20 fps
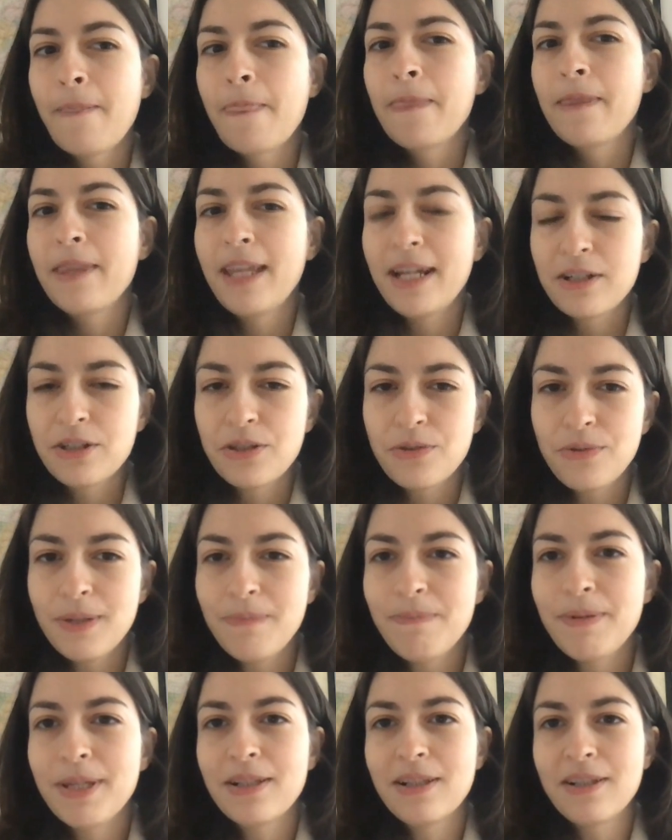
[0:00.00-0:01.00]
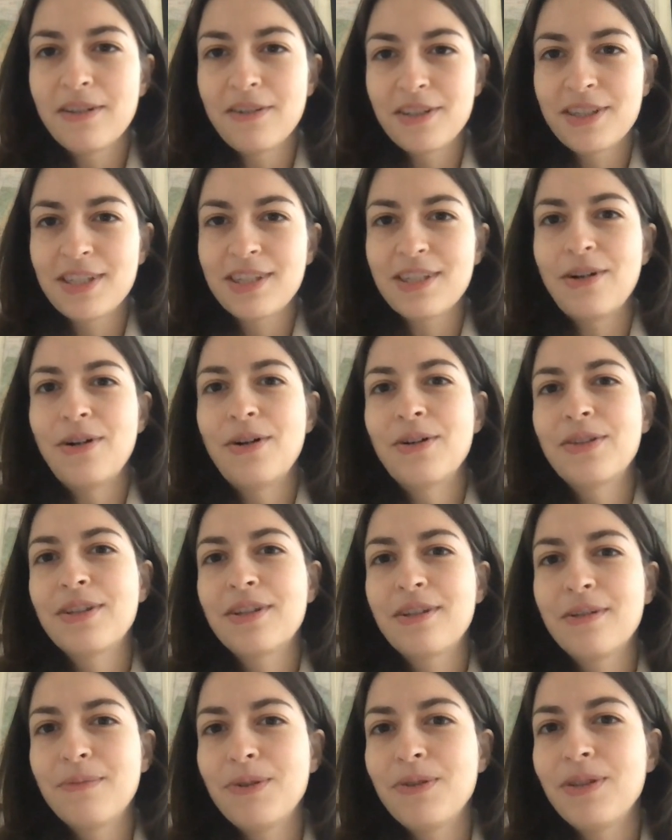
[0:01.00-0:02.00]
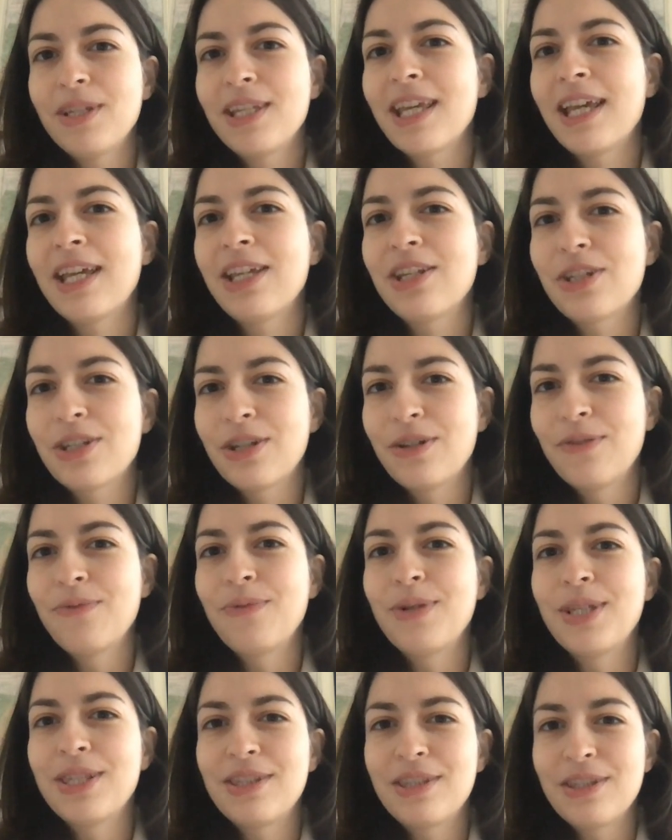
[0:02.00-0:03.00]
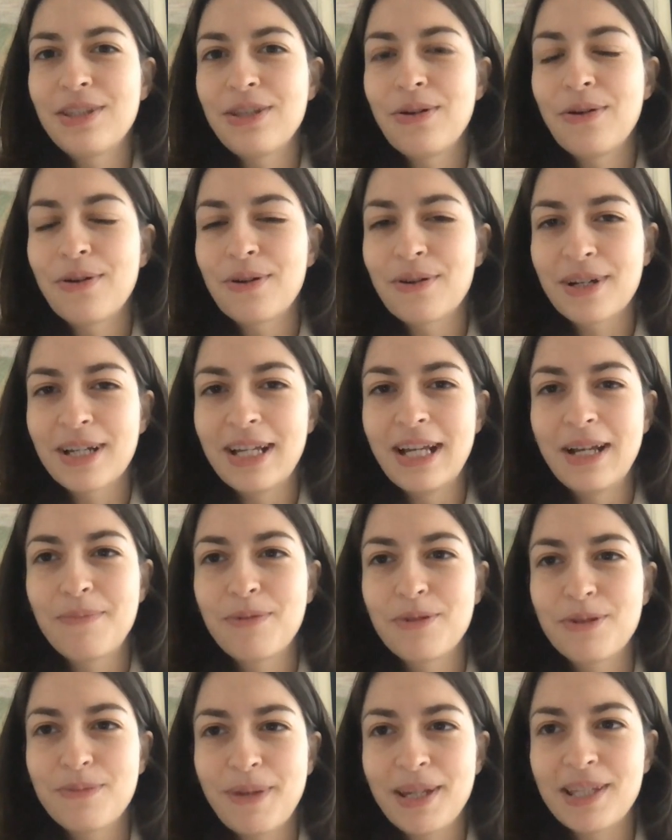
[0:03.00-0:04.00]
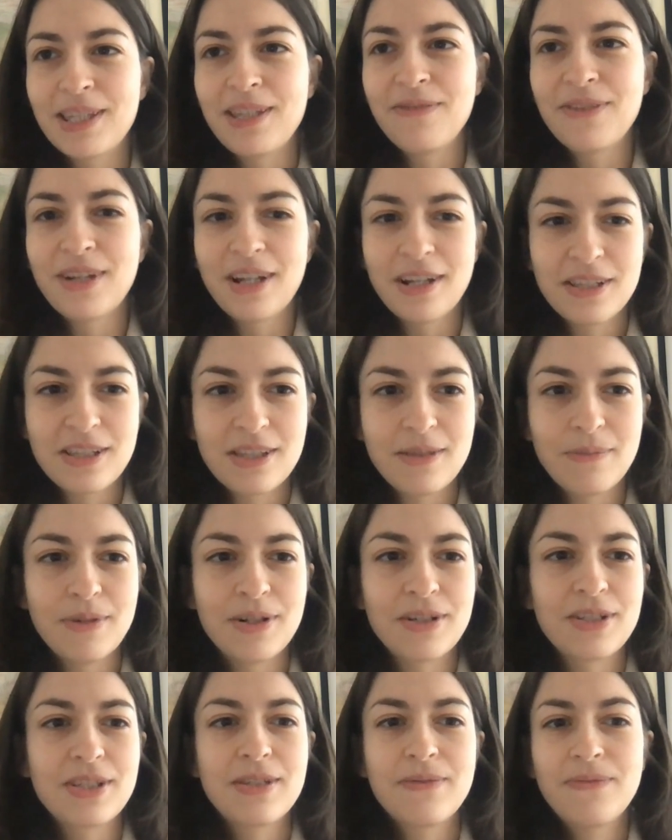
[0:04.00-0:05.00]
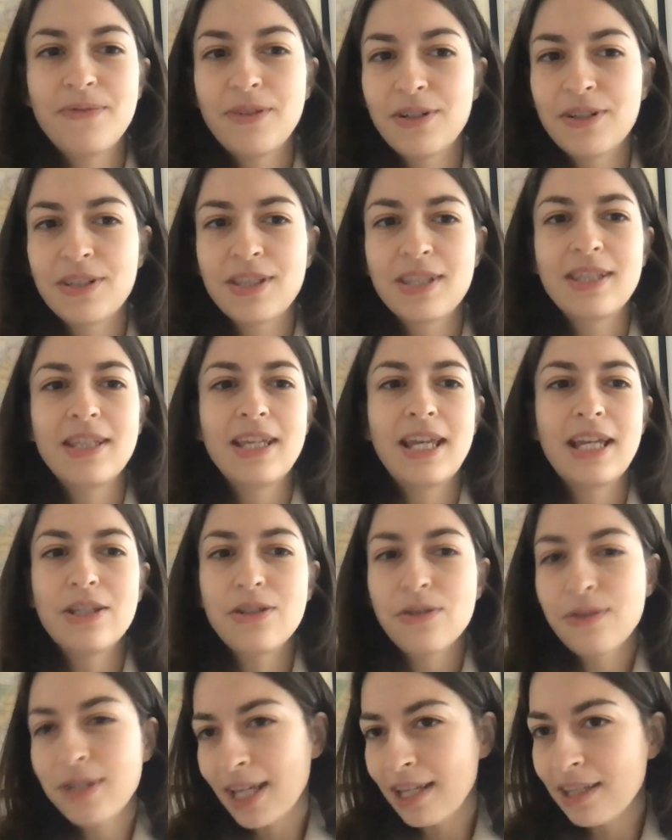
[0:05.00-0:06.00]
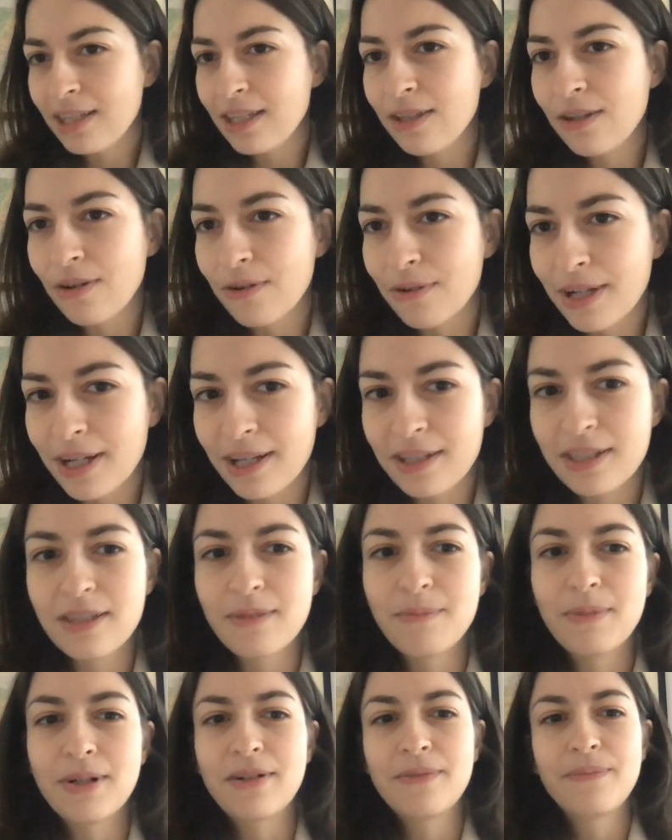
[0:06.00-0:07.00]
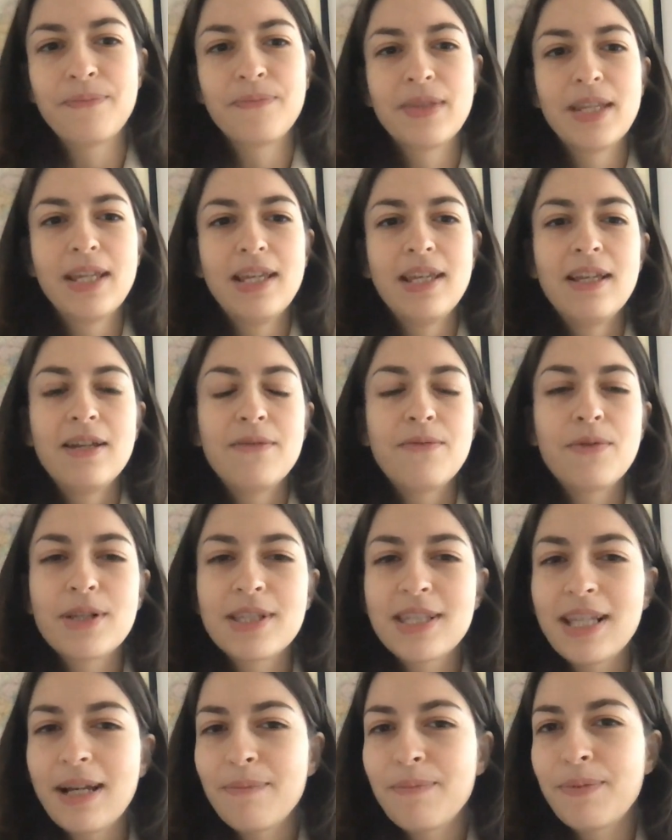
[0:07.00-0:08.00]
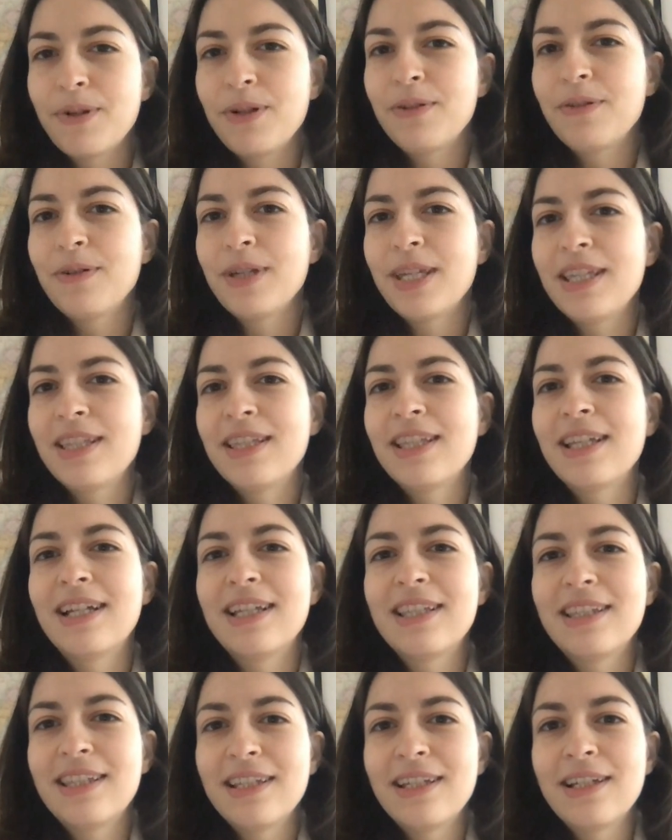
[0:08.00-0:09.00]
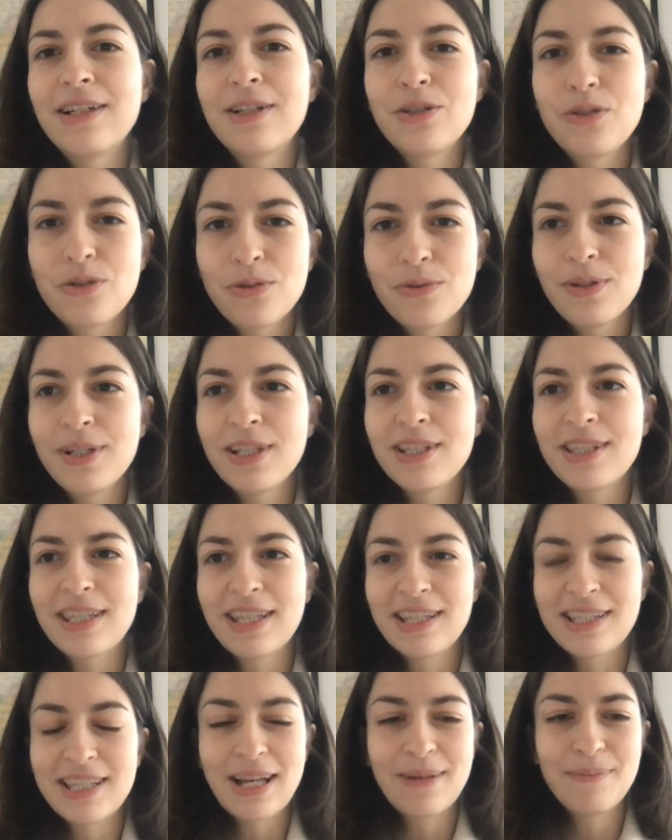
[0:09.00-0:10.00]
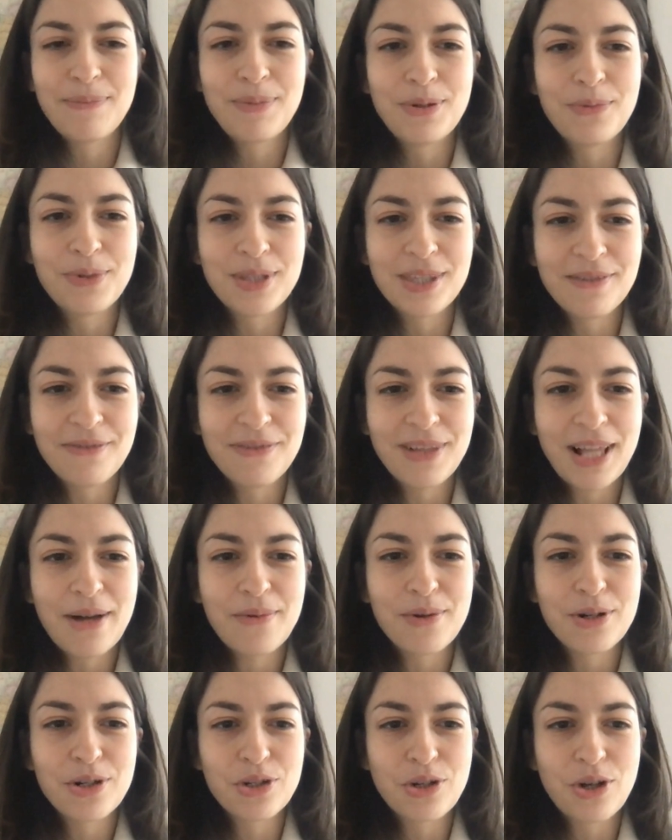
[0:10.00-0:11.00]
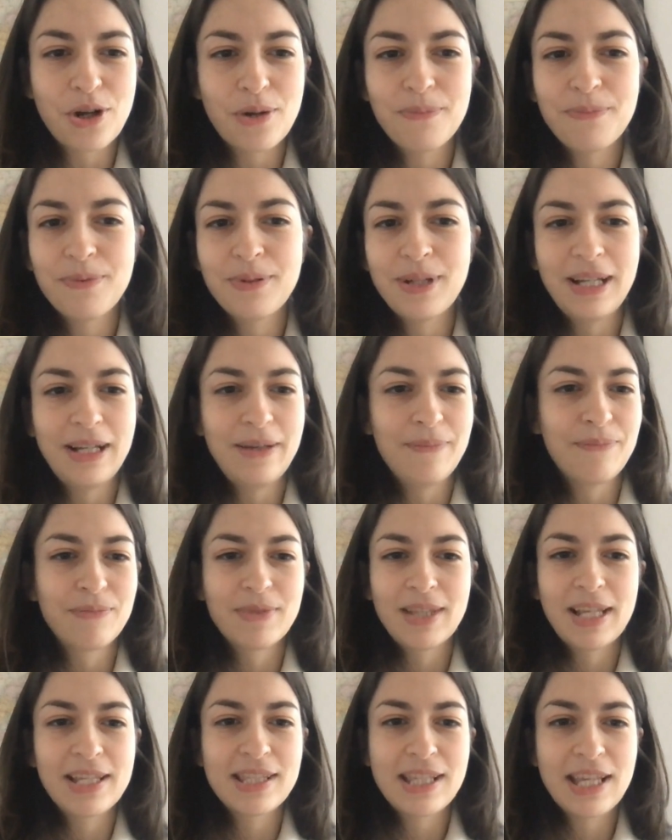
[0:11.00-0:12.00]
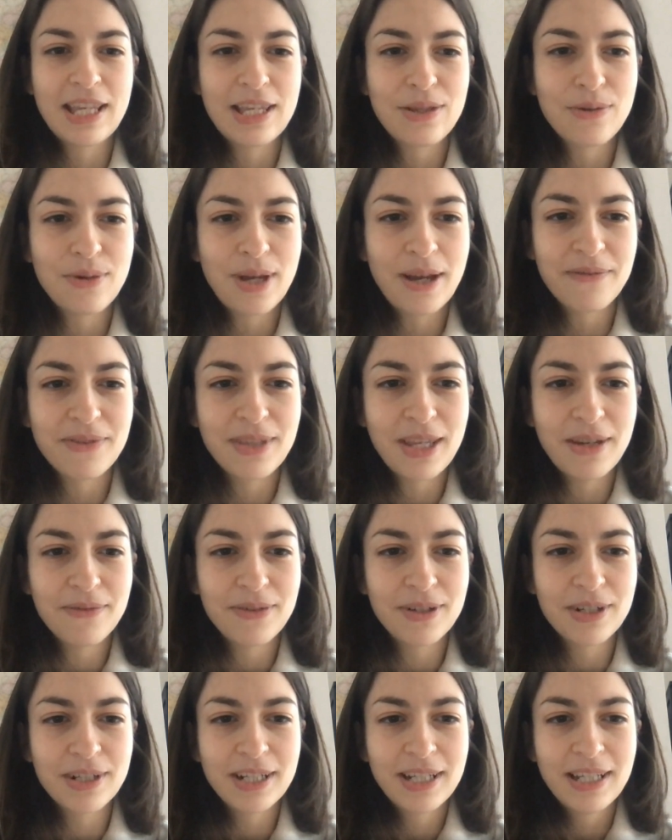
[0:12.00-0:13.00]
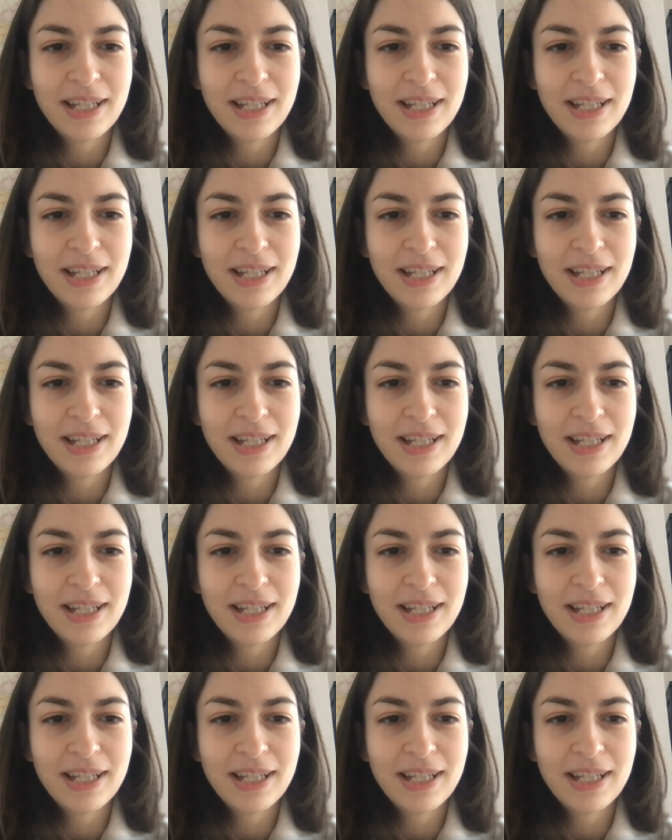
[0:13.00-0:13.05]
There are three pillars on communication with your uh, prospective customers. First, educating your customer. For example, in uh, the Julie's example with the flower shop, um, let's say you have never,